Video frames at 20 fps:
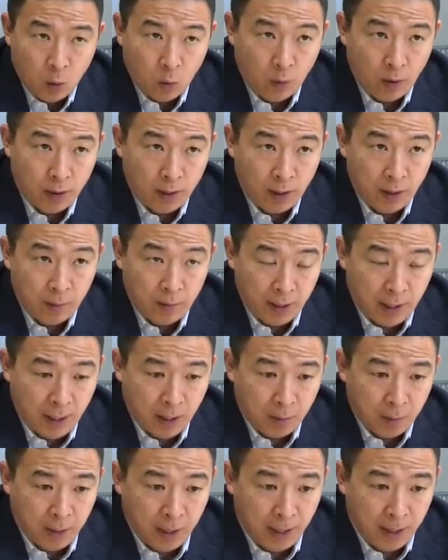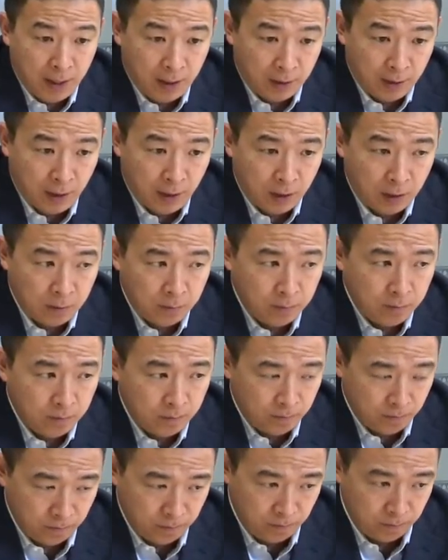where they began paying their
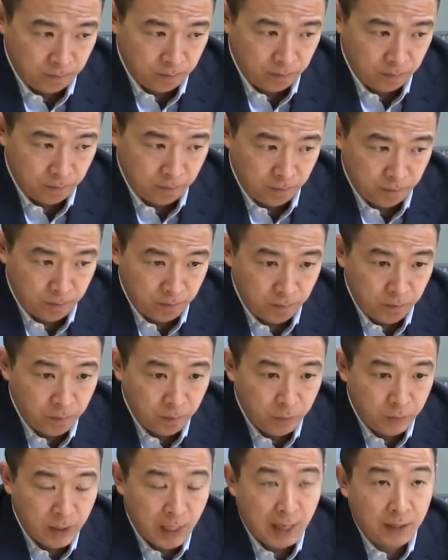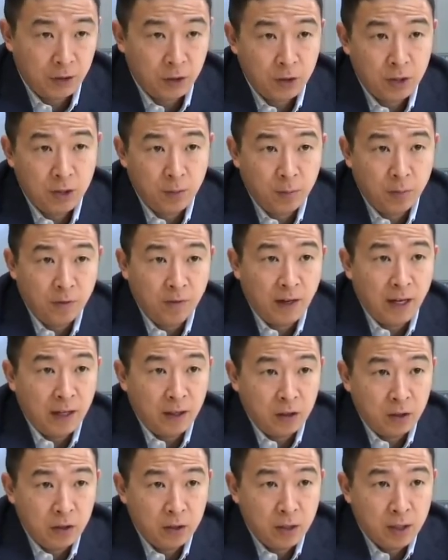doctors and
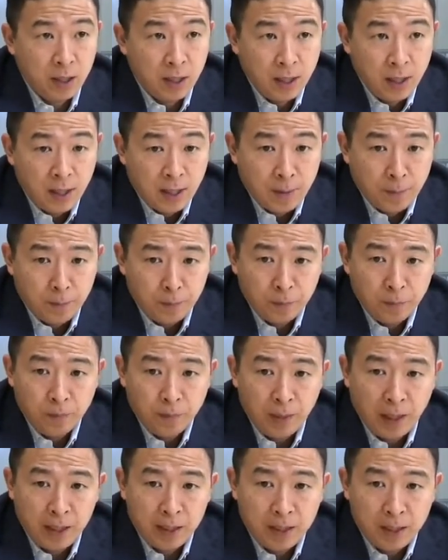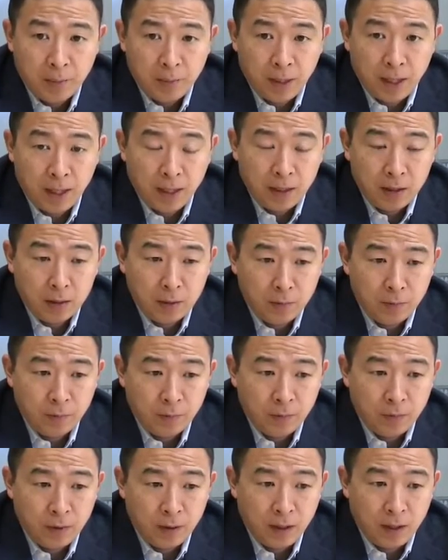providers based upon
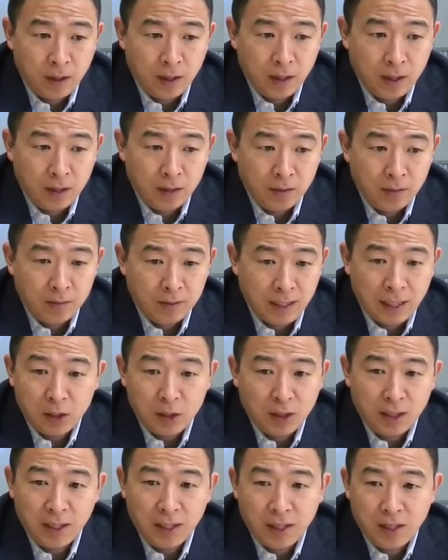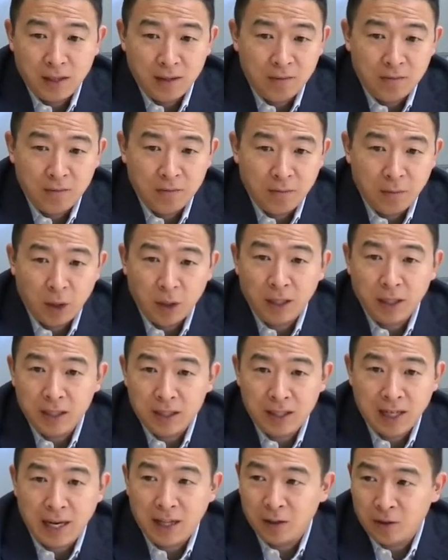essentially a market
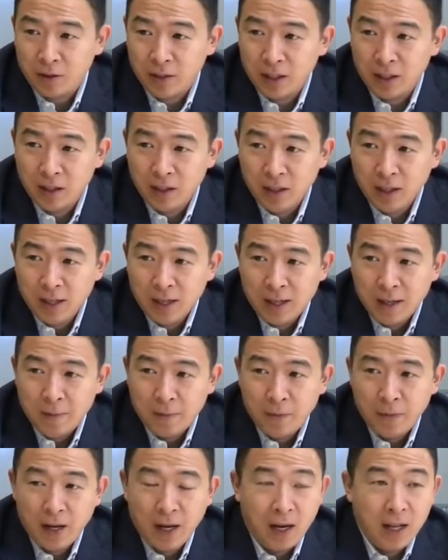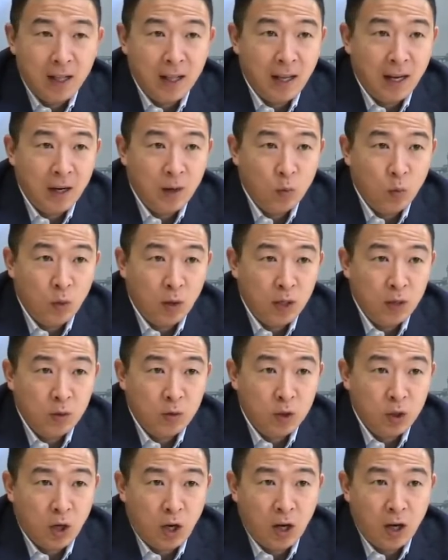salary. And then what you
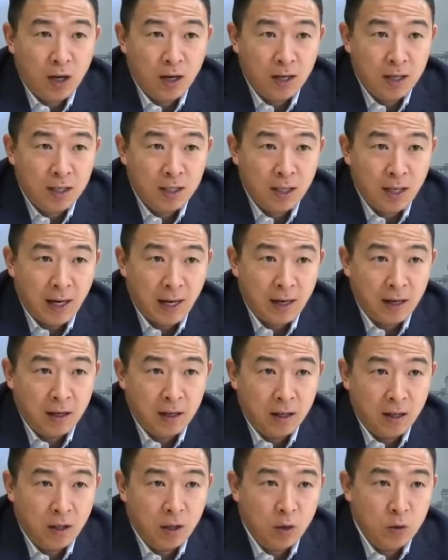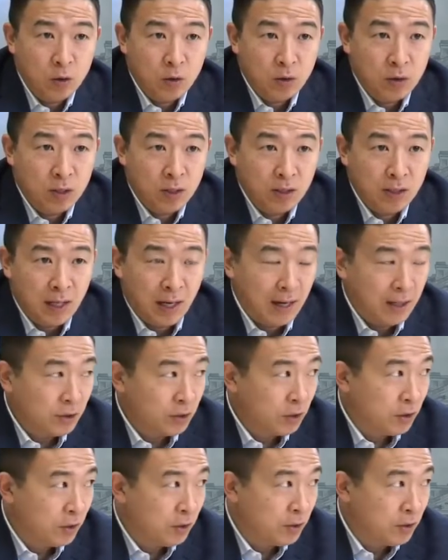saw is that those
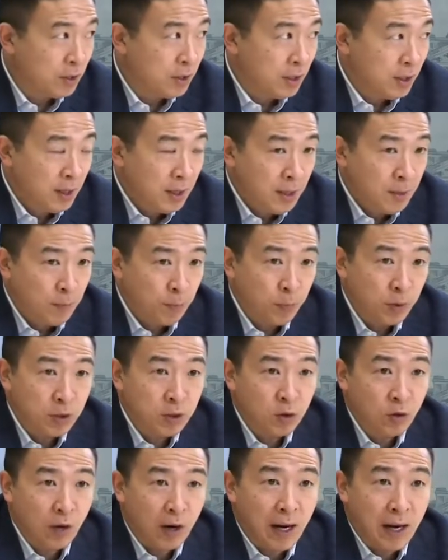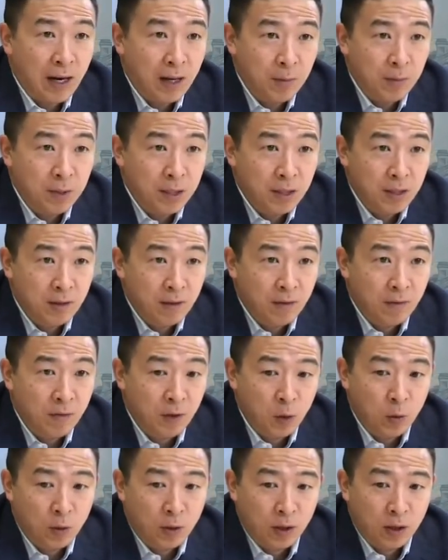doctors prescribed
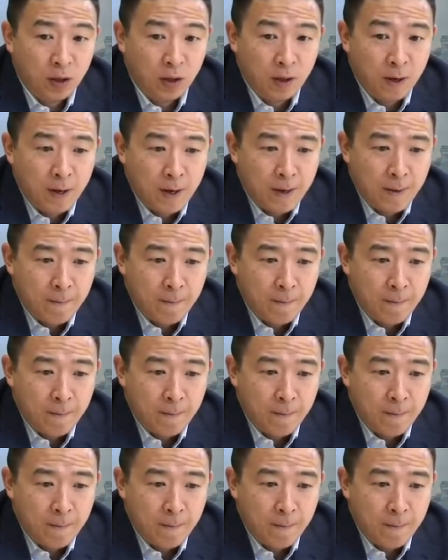fewer